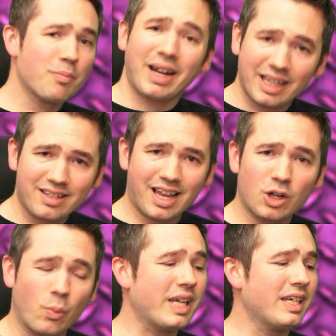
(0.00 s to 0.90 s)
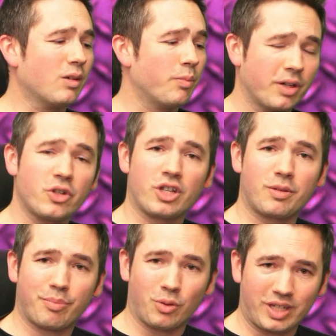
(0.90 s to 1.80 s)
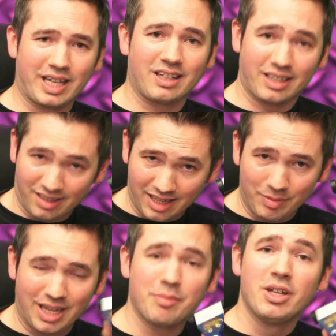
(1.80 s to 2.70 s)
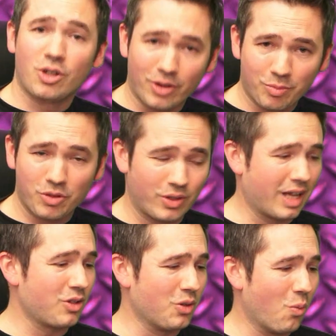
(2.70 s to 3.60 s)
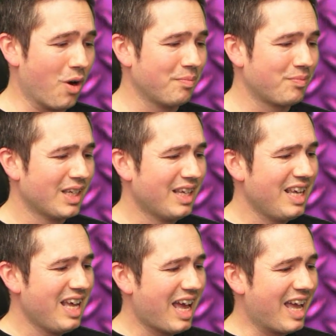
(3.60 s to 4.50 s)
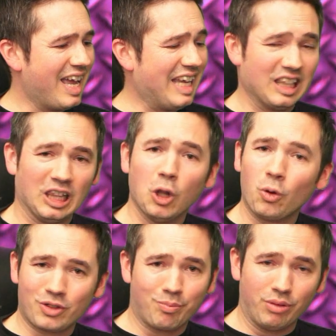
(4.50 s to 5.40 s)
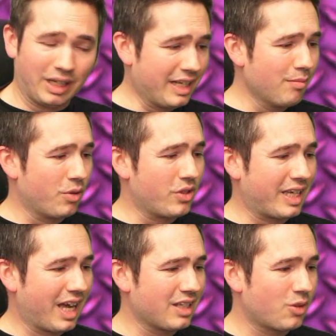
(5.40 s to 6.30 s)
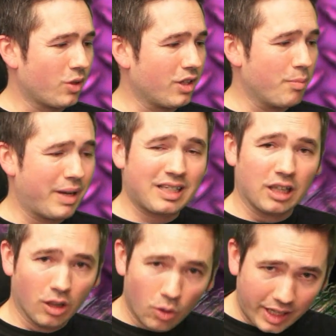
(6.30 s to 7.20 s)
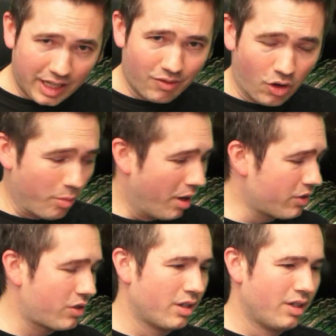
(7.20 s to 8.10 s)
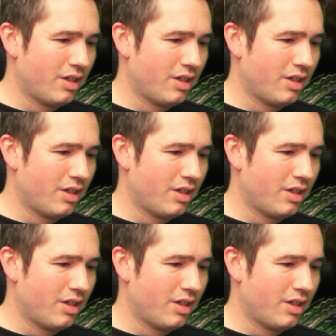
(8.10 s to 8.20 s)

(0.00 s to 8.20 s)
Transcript: Panic Attack. We purchased Pussycat at the same time, Christmas 2001. It looks brilliant, Pussycat, one of the better looking robots.